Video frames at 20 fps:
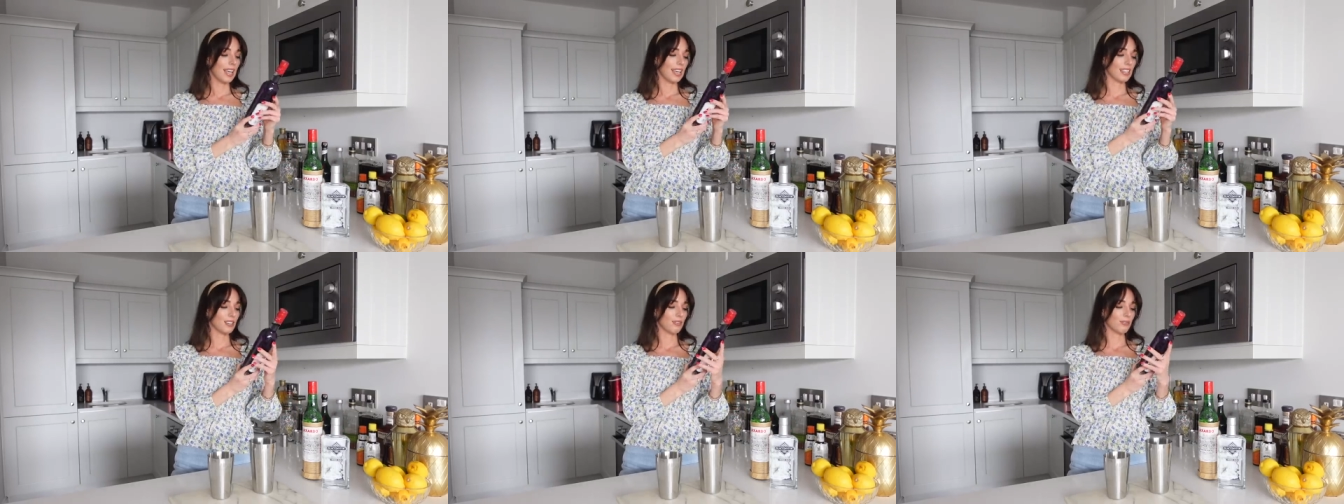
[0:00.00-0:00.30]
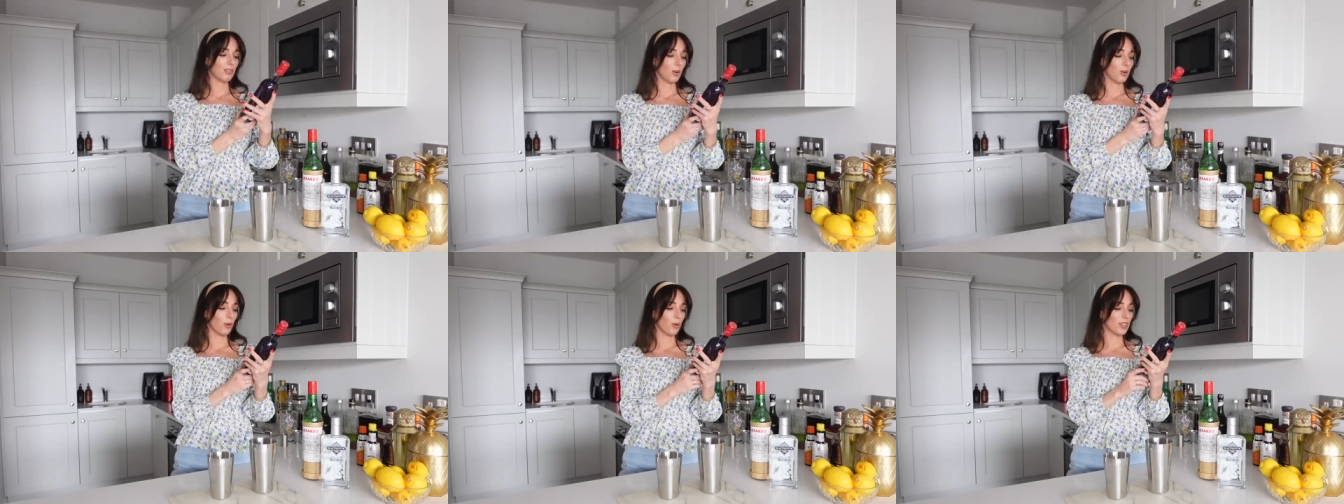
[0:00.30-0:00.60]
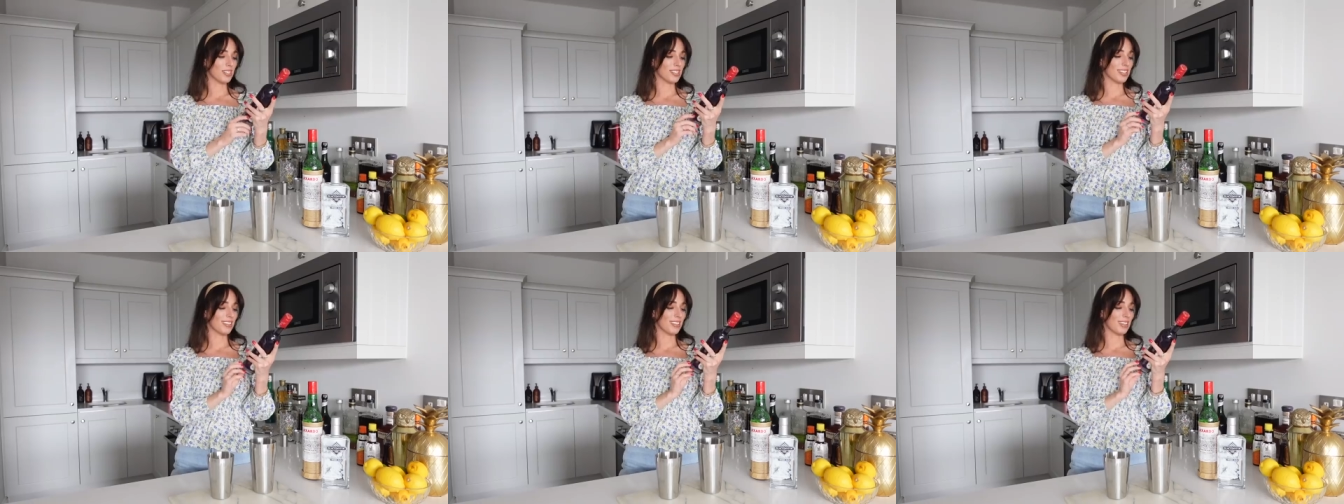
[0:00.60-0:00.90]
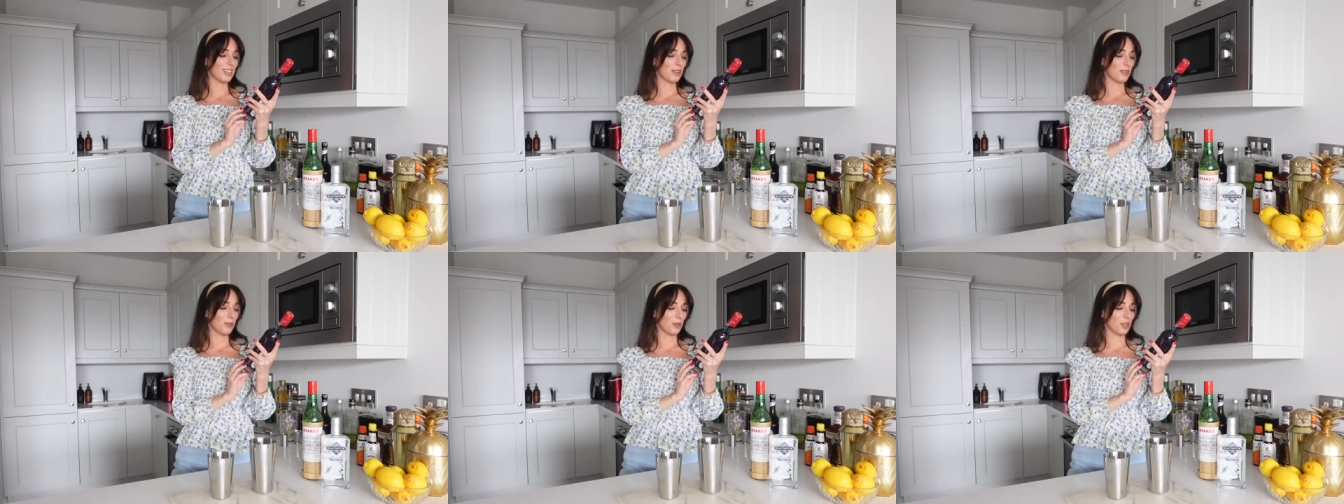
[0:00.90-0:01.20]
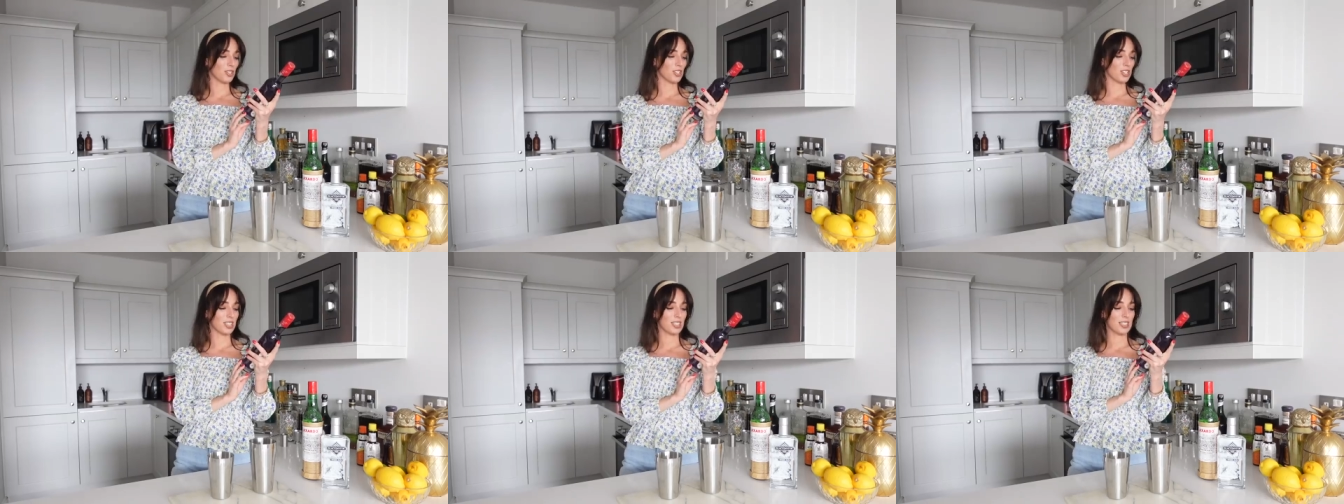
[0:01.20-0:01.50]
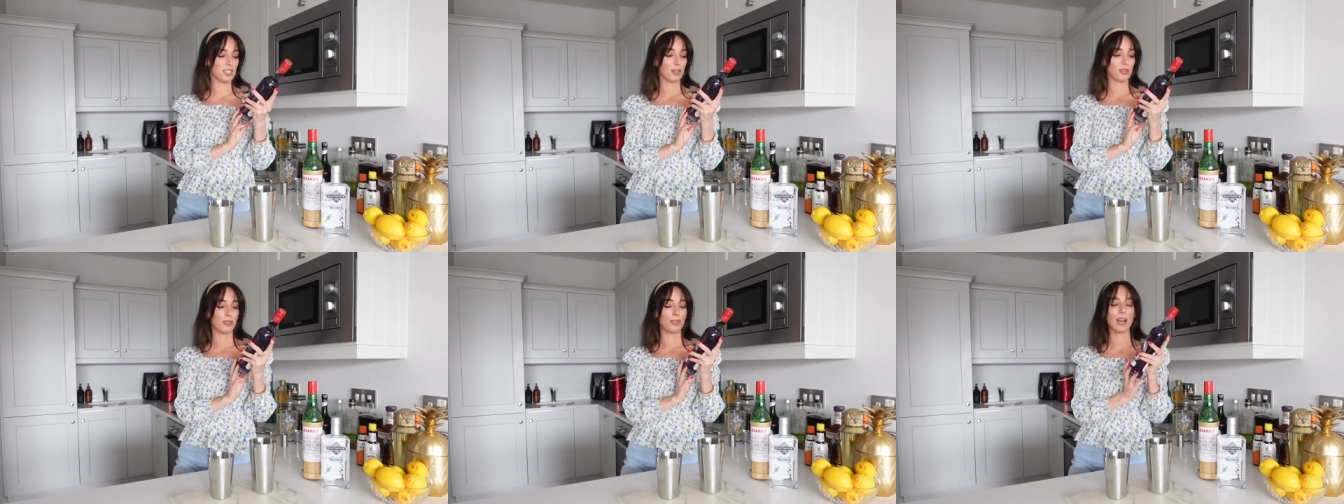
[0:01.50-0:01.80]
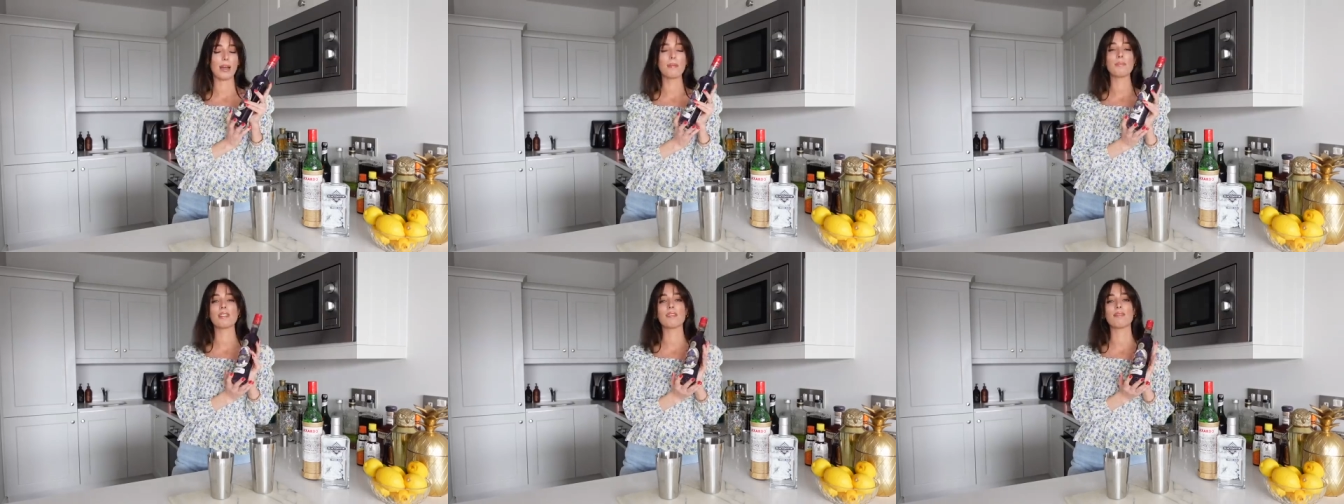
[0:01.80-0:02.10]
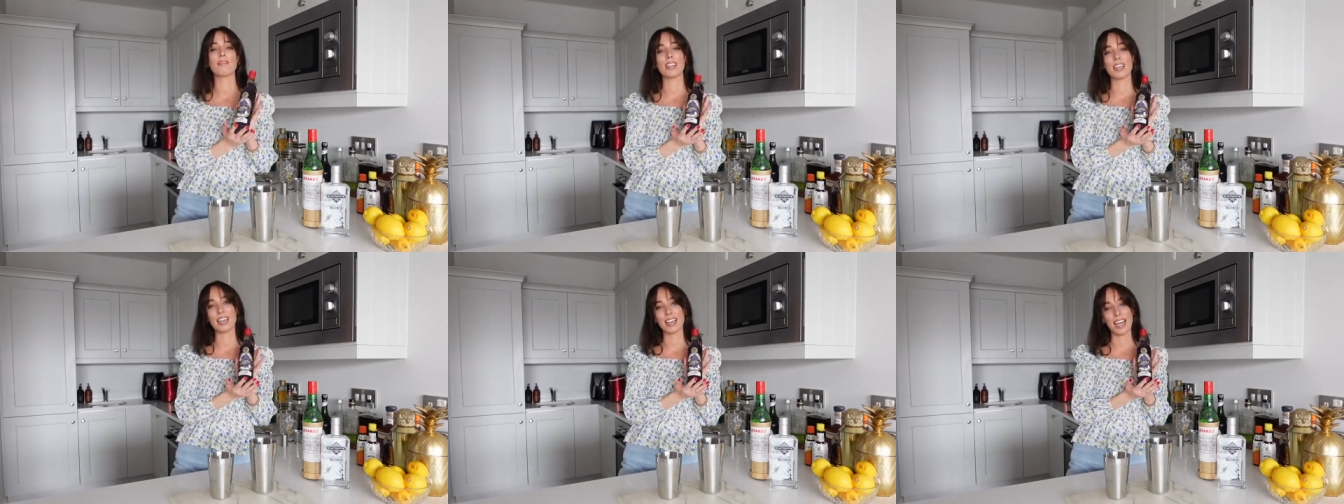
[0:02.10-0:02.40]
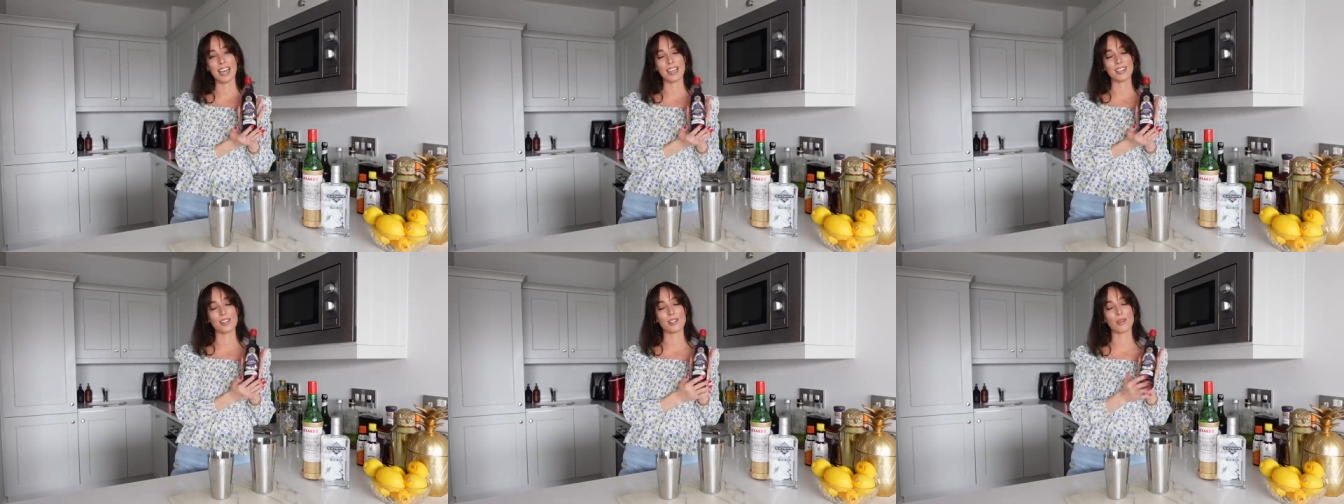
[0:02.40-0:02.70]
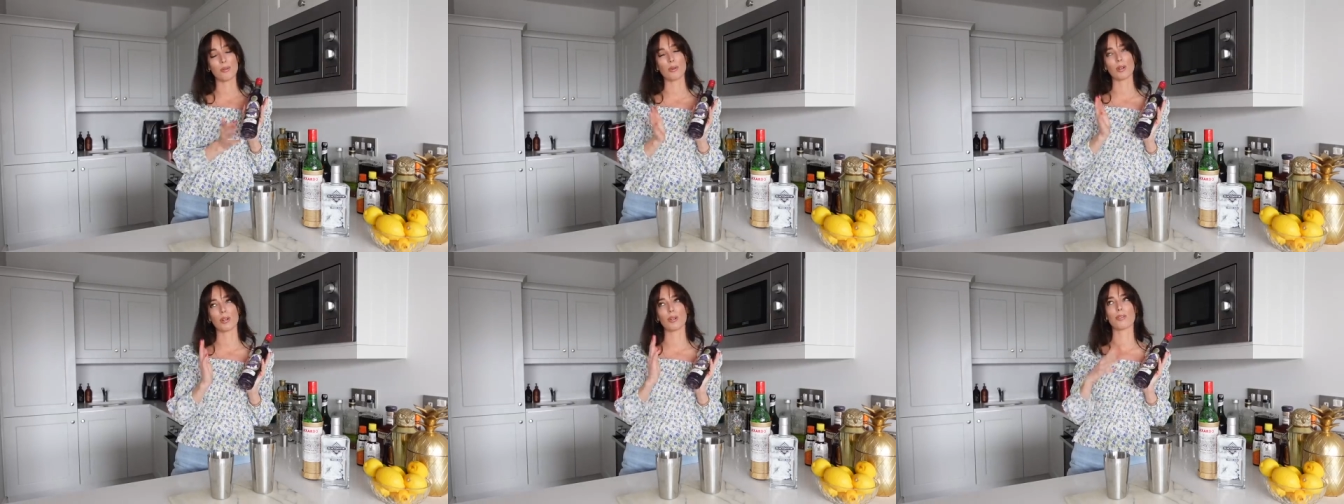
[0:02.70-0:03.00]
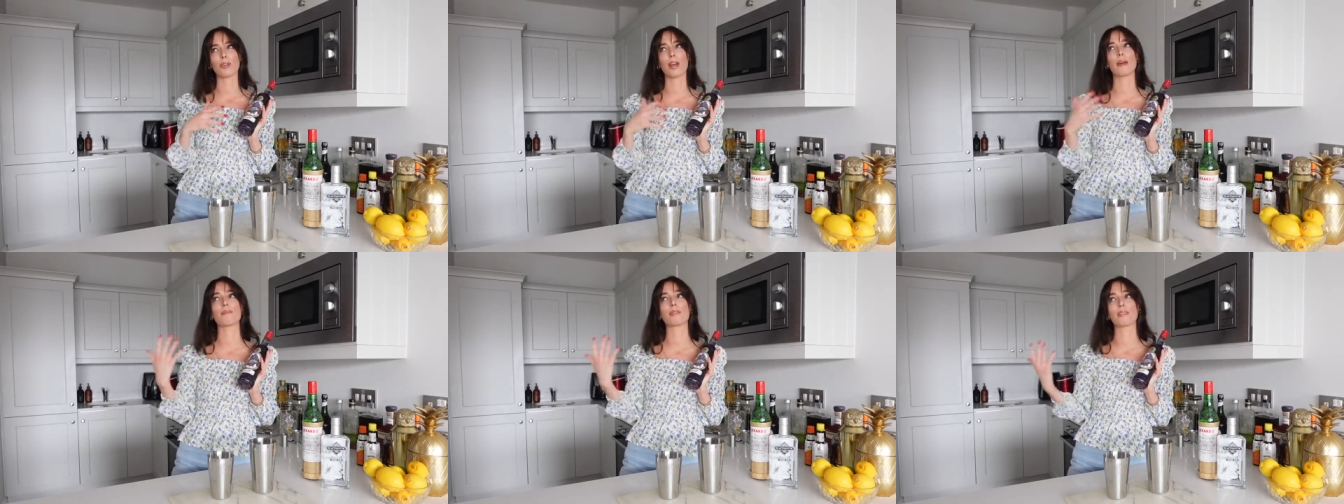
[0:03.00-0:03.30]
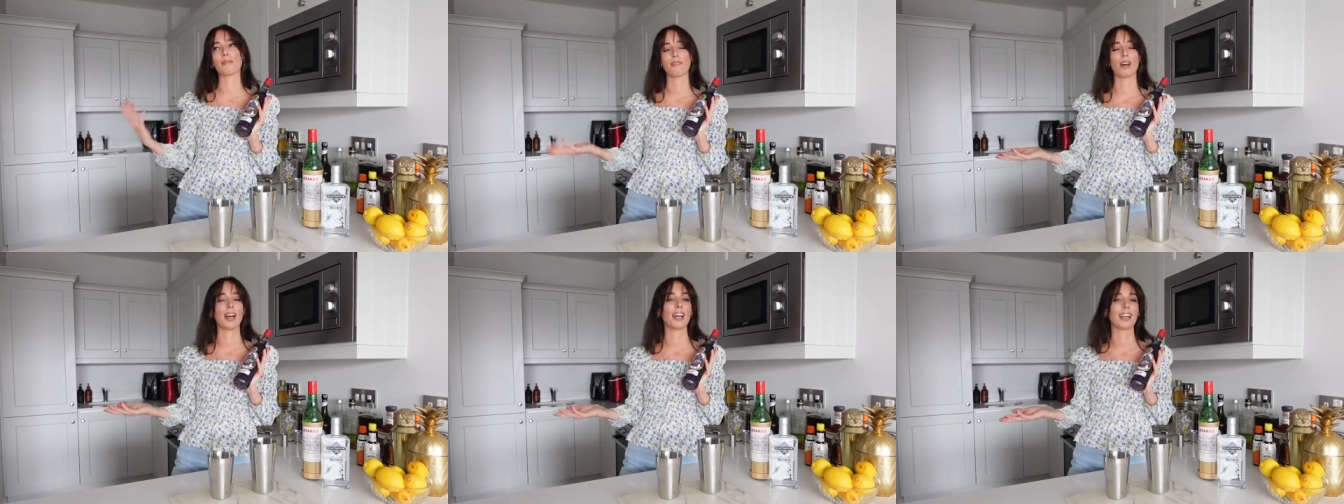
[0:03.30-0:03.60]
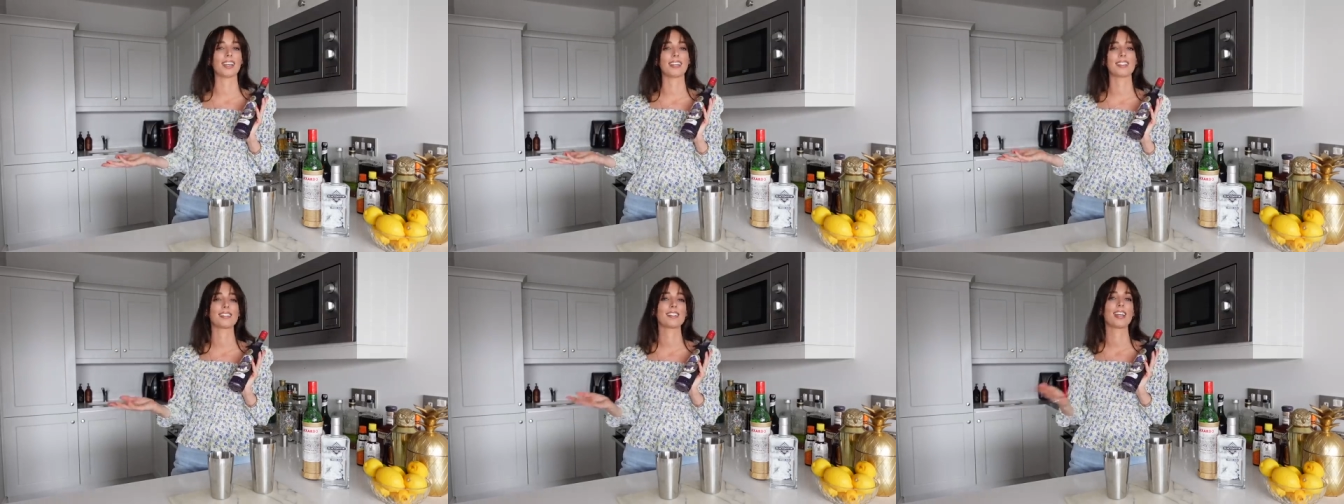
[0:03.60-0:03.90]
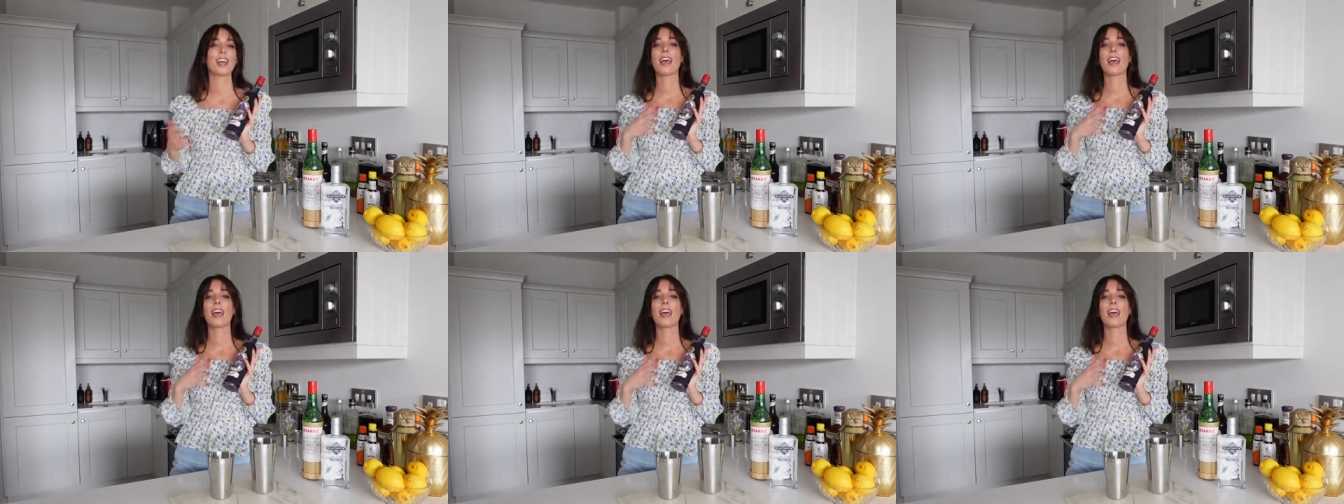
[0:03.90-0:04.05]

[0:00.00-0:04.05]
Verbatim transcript: is of course the gorgeous creme de violette or creme de violet,